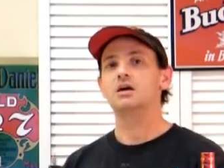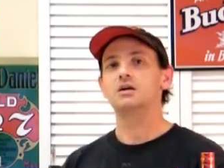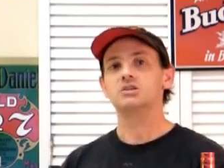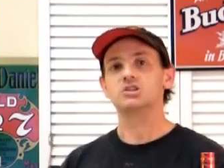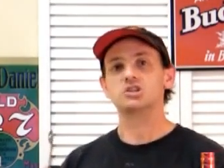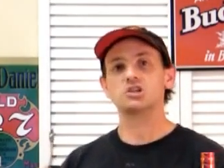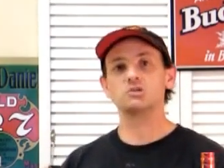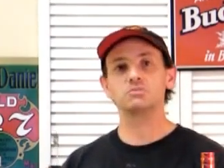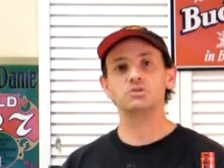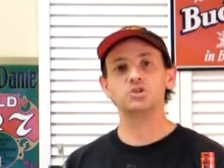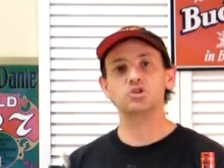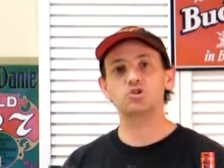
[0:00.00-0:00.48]

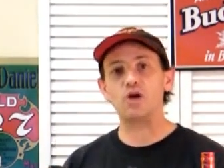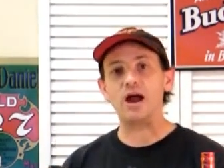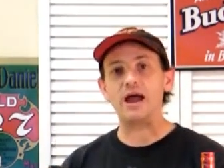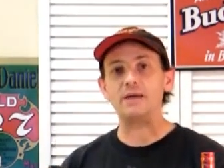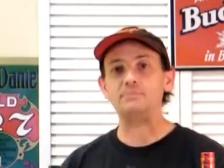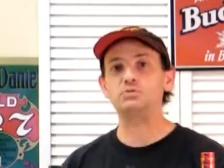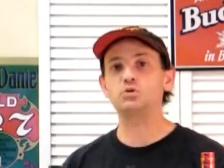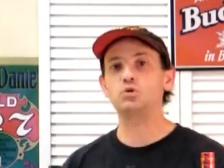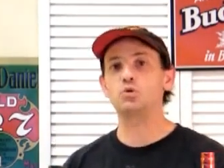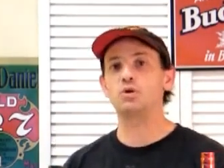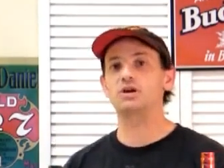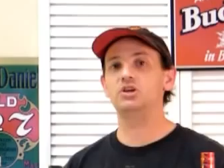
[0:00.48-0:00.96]

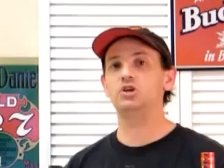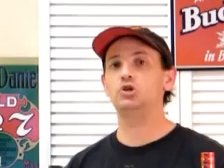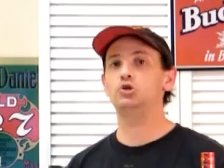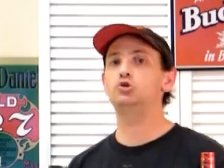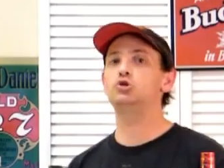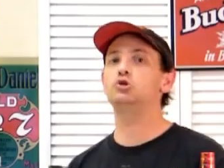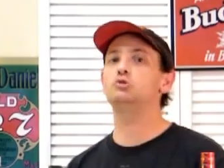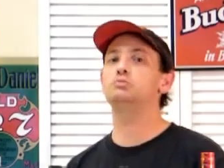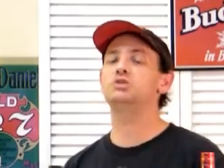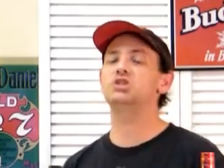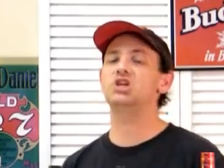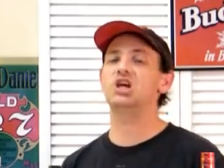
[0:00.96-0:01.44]
subscribe to our
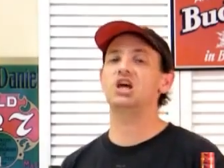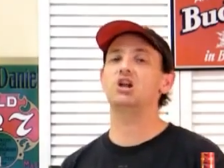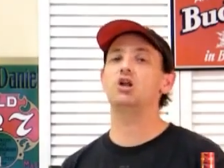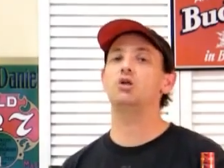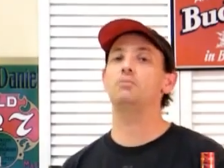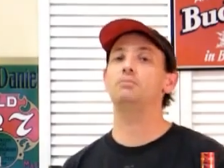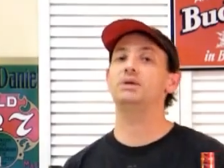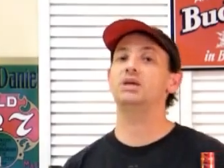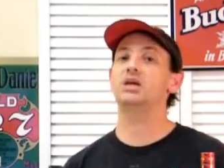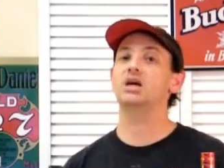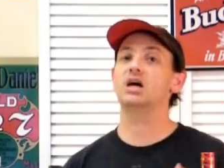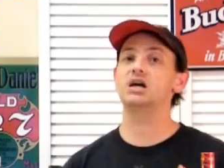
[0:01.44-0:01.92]
YouTube
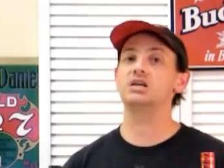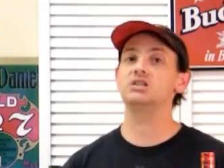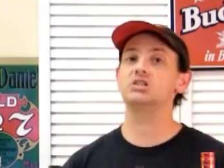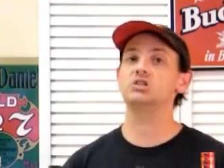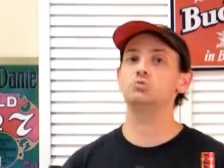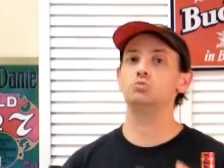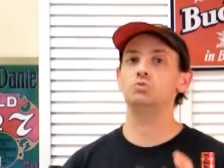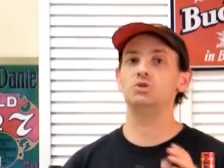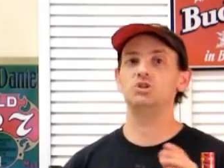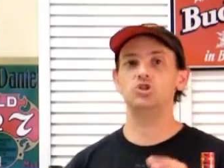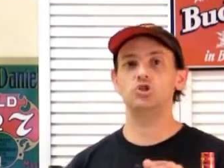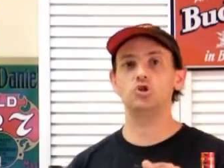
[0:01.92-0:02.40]
channel
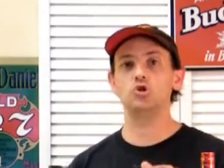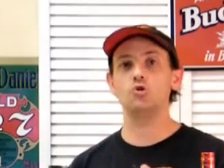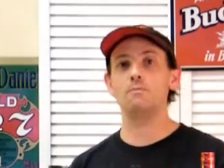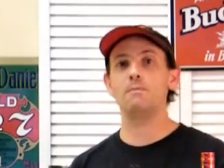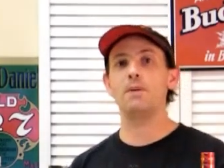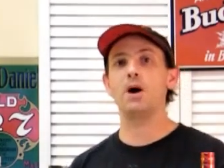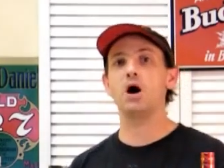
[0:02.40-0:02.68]
because we do